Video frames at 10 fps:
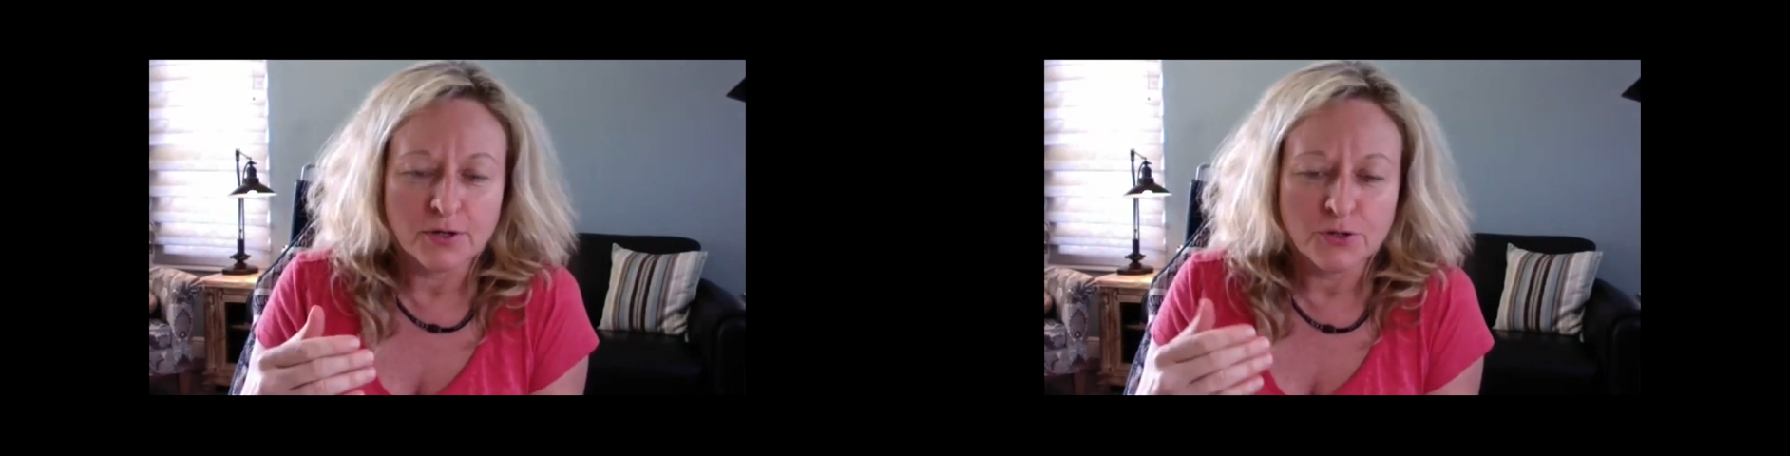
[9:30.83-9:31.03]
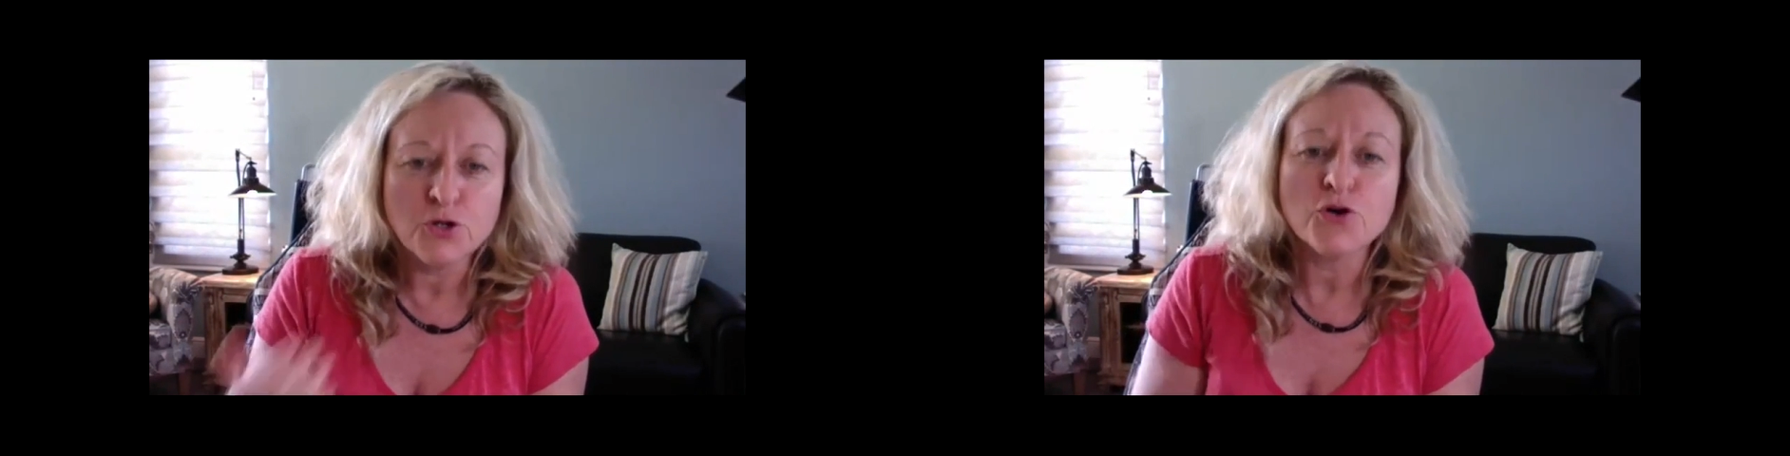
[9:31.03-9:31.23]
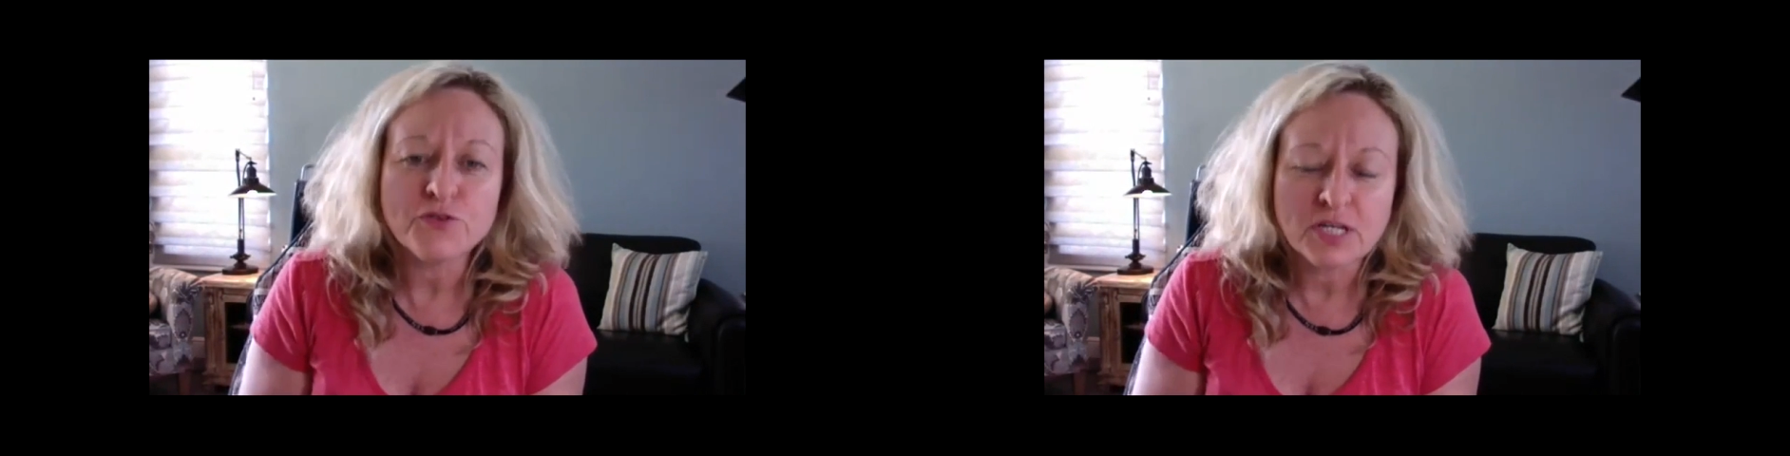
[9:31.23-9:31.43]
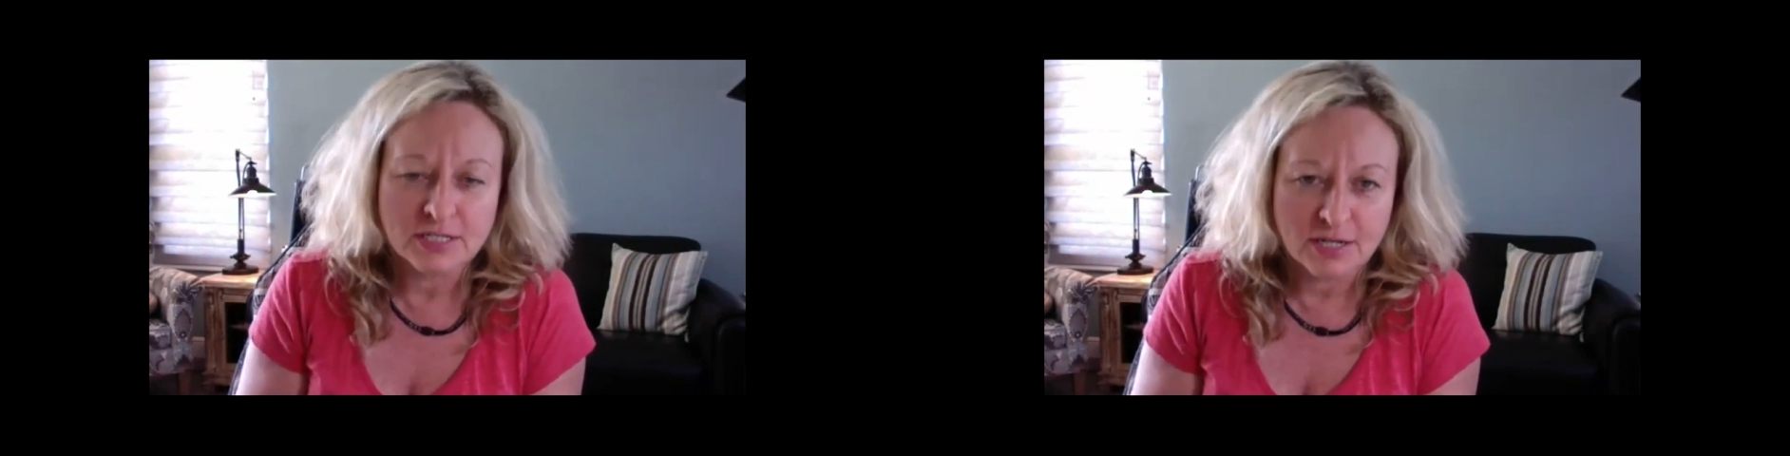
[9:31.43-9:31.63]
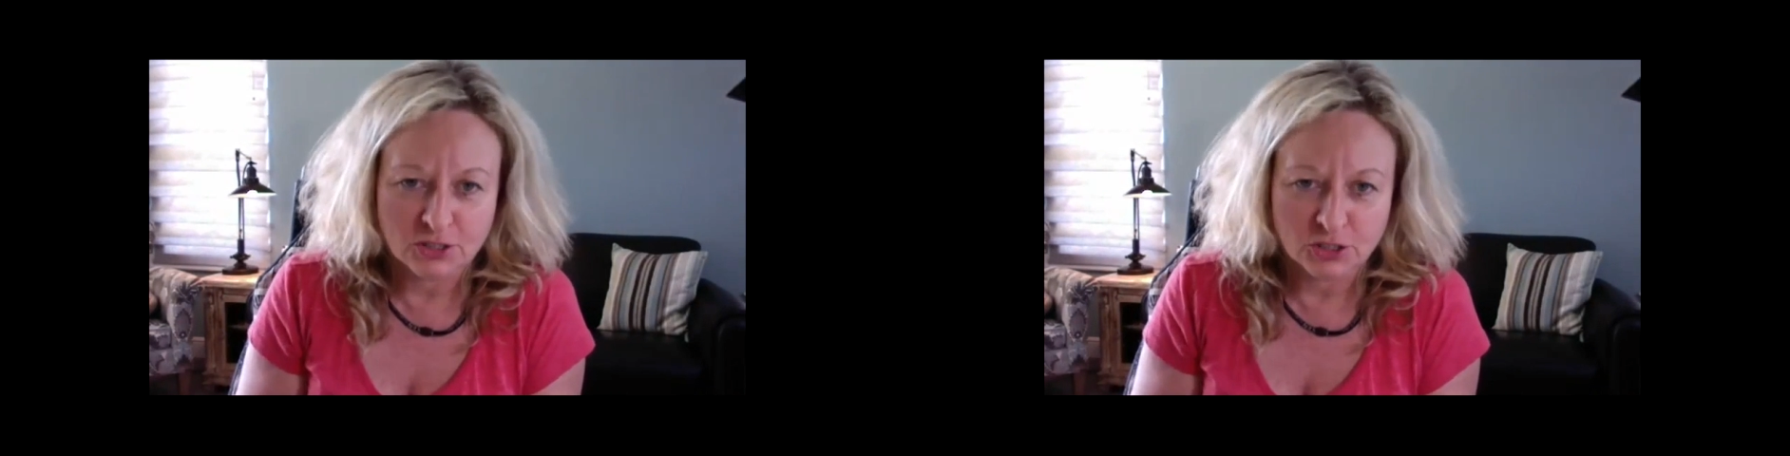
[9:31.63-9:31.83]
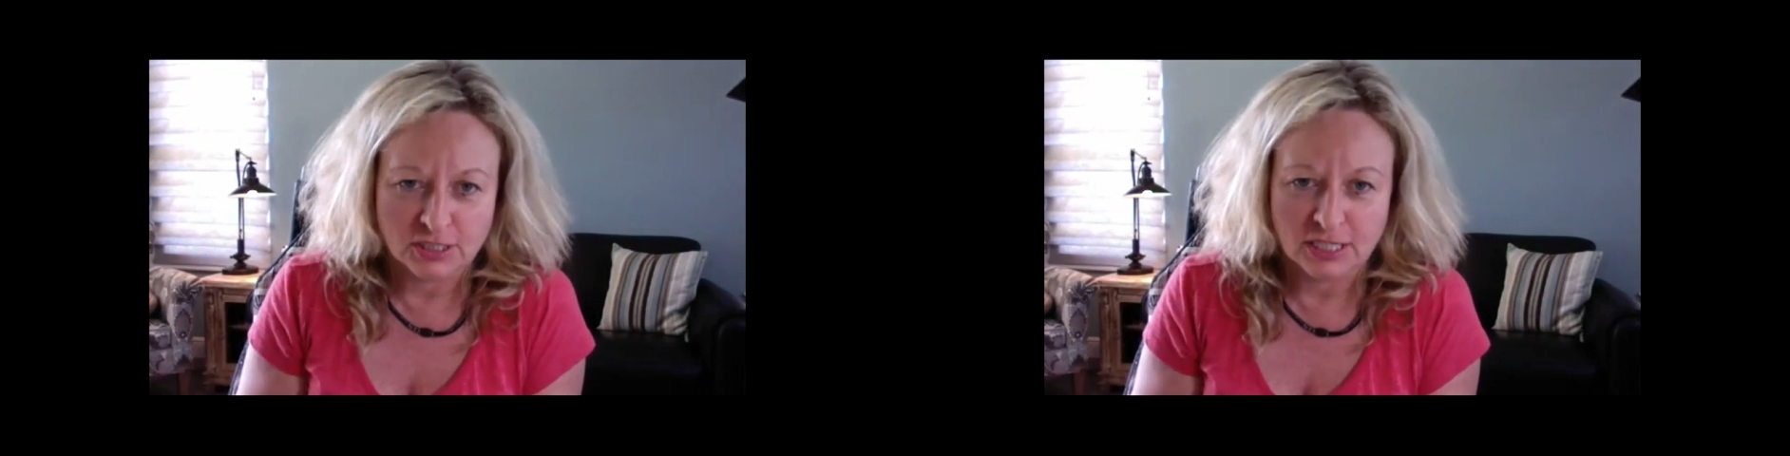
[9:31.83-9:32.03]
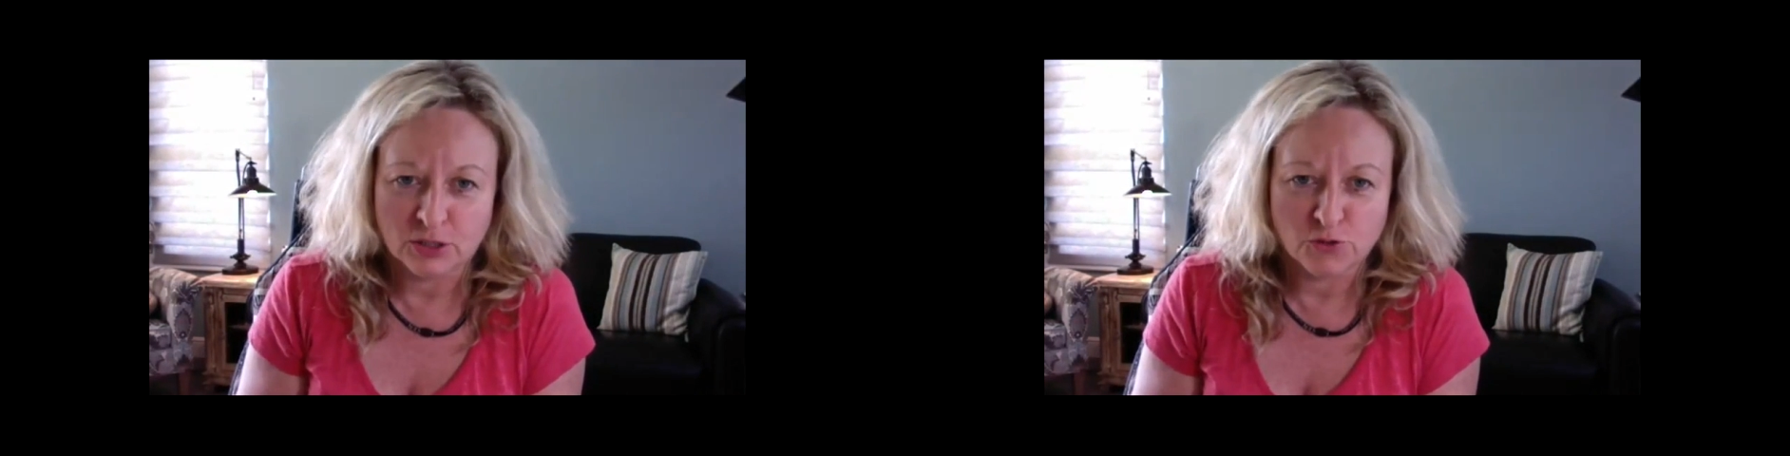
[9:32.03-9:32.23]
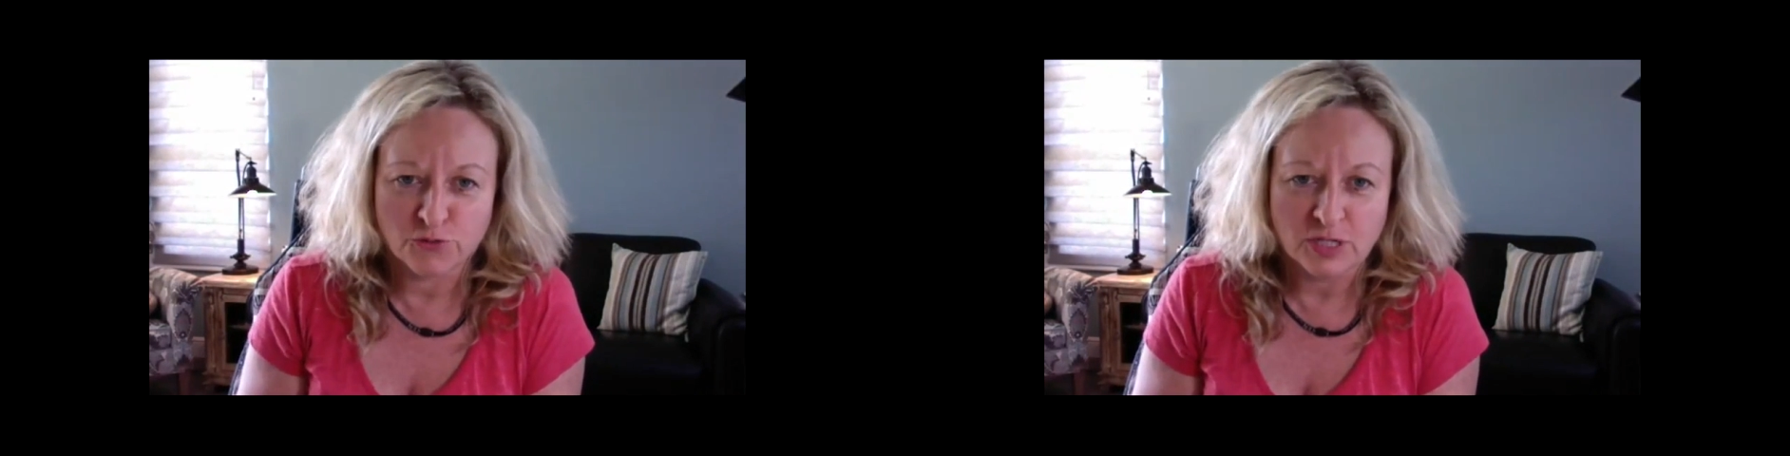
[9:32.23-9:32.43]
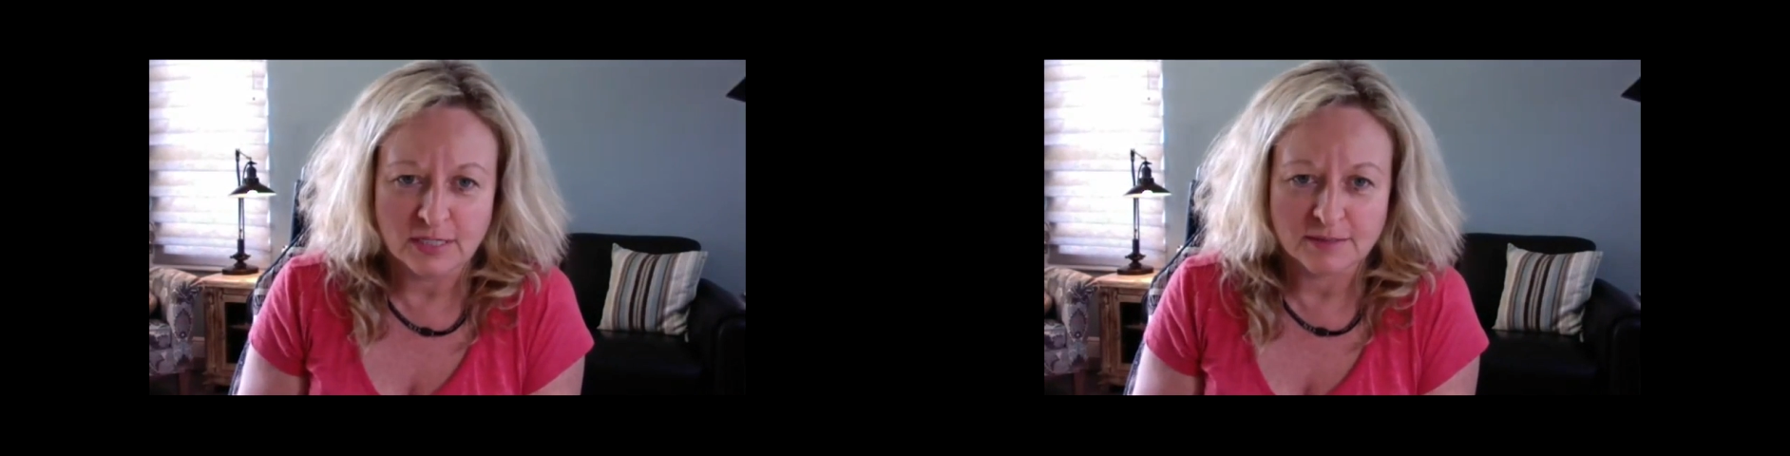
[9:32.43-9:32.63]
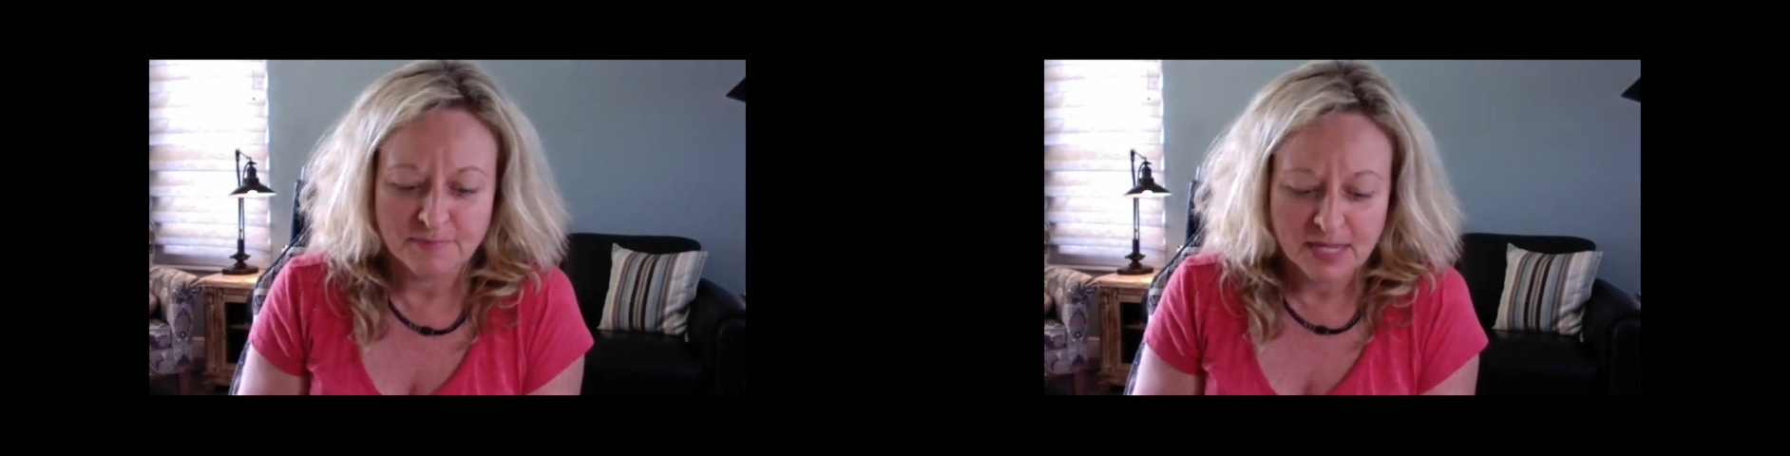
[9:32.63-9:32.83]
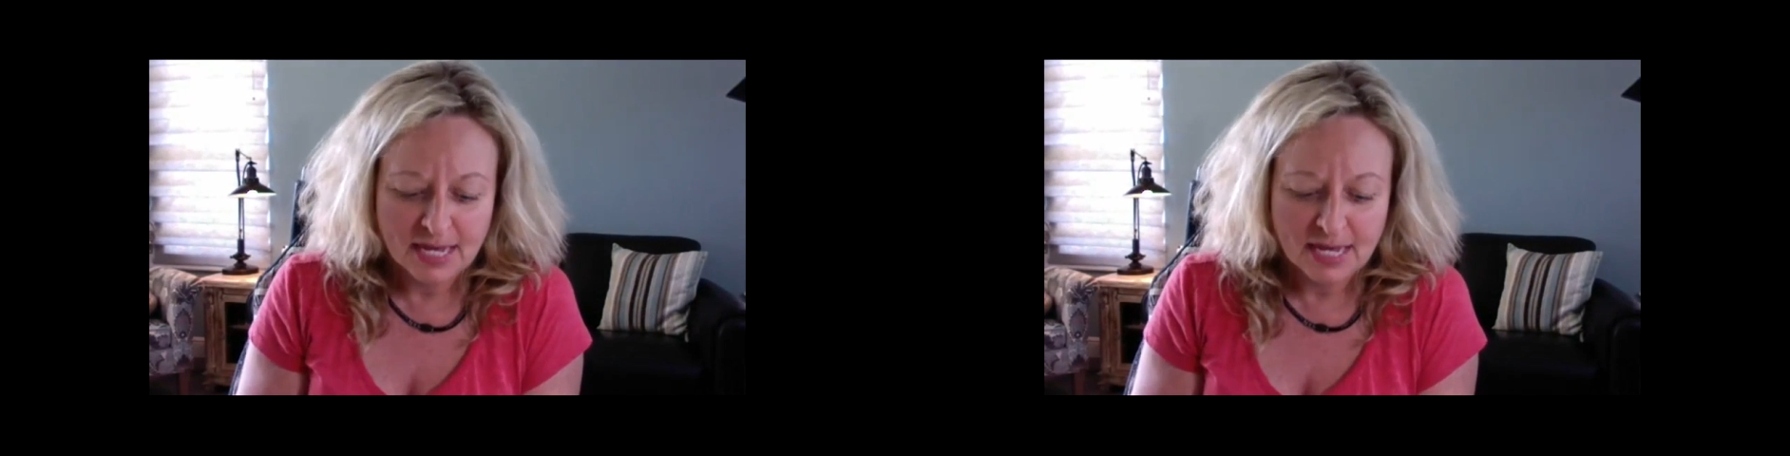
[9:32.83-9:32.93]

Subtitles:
nerve conduction in their feet.